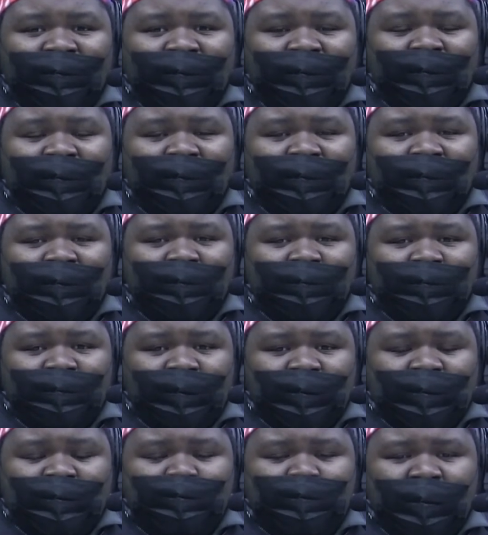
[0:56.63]
This is the
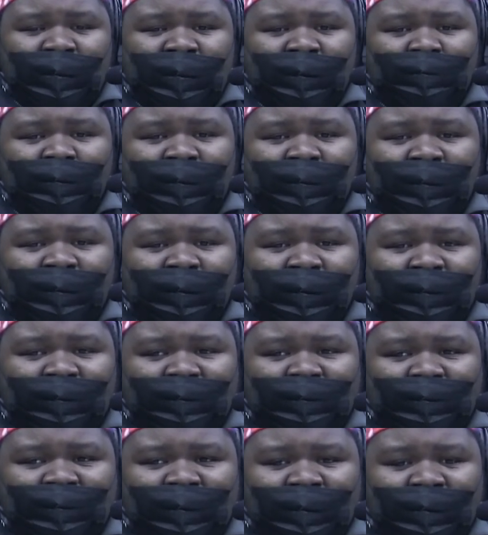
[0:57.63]
most popular
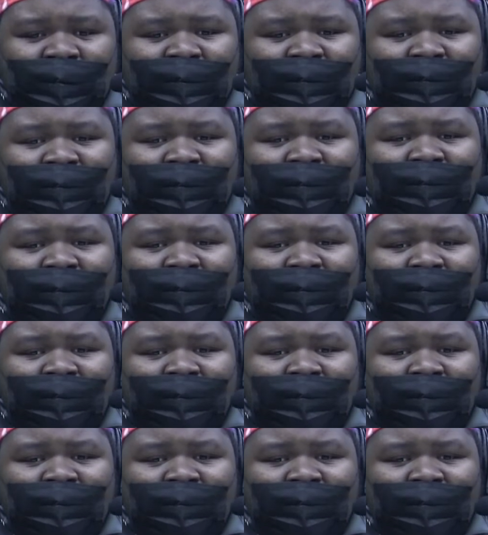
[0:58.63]
song